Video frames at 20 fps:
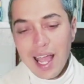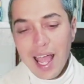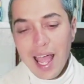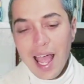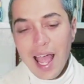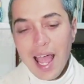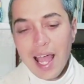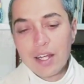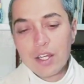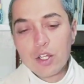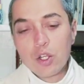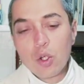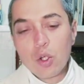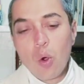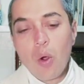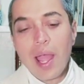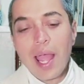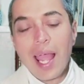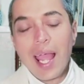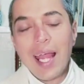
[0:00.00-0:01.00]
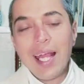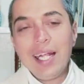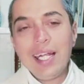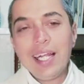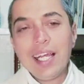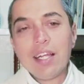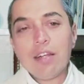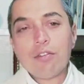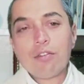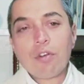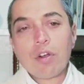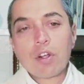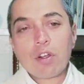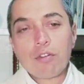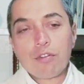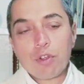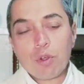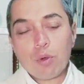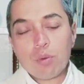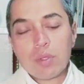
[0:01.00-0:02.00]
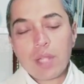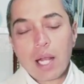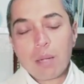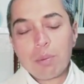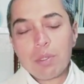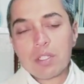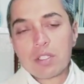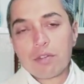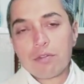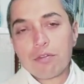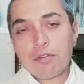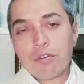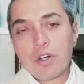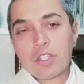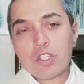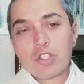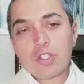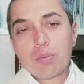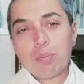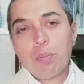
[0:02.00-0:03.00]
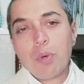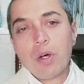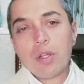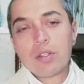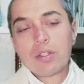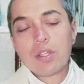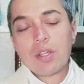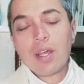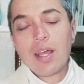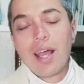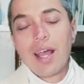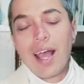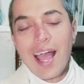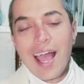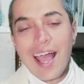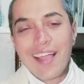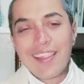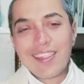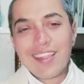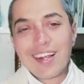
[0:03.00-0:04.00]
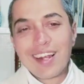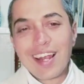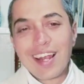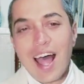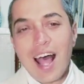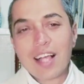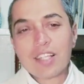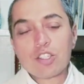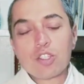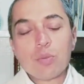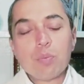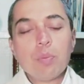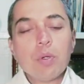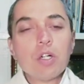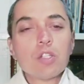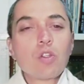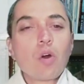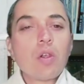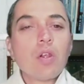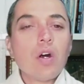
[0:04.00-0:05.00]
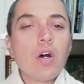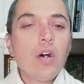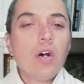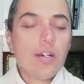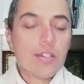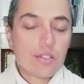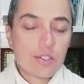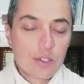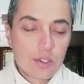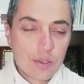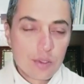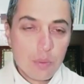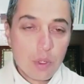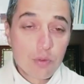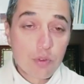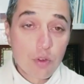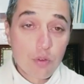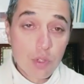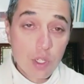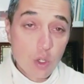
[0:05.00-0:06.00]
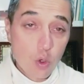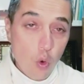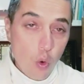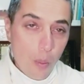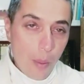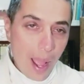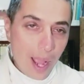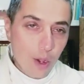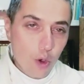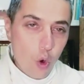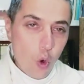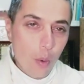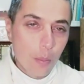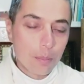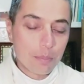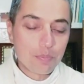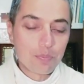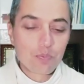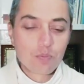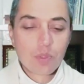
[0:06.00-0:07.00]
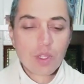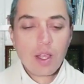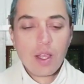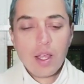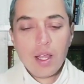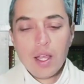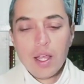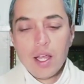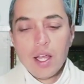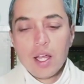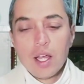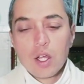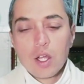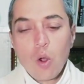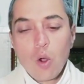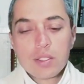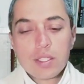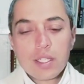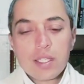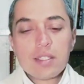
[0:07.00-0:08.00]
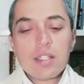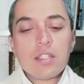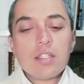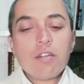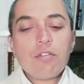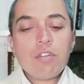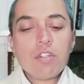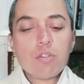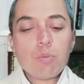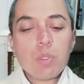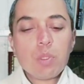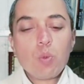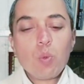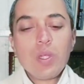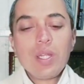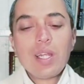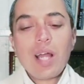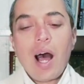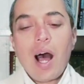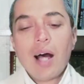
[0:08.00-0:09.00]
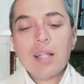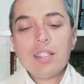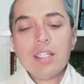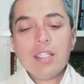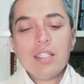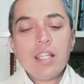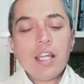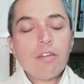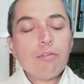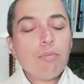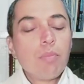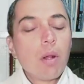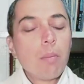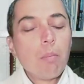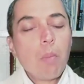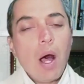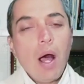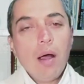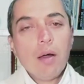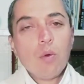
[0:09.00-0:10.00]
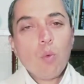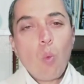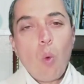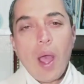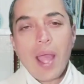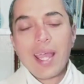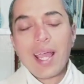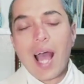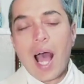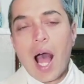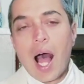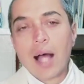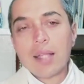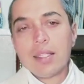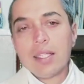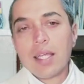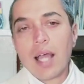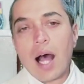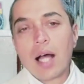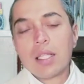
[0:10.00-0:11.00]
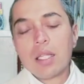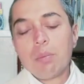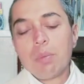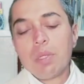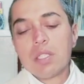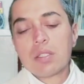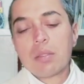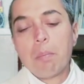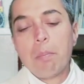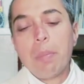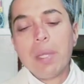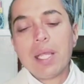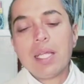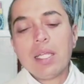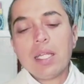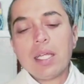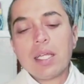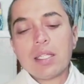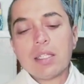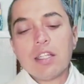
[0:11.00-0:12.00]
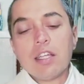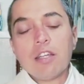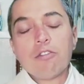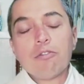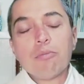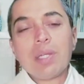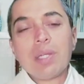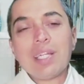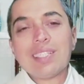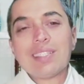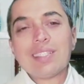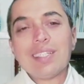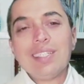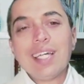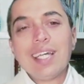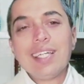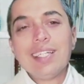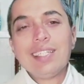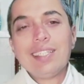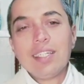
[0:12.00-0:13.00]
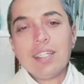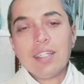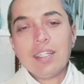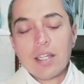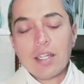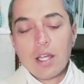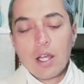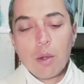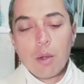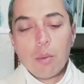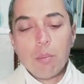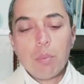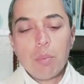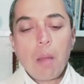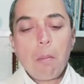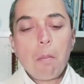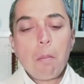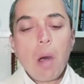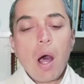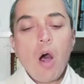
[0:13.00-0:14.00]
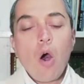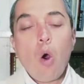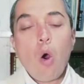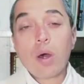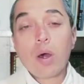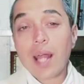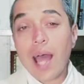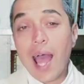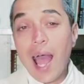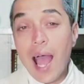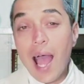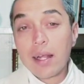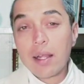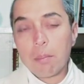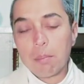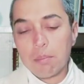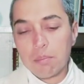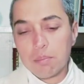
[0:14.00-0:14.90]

and your end in front of you. That means the first birth and the last birth on earth before we go back home. God says the difference between Adi Dev Brahma. Why Adi? Adi means the beginning, Dev means the deity, Brahma or Adam.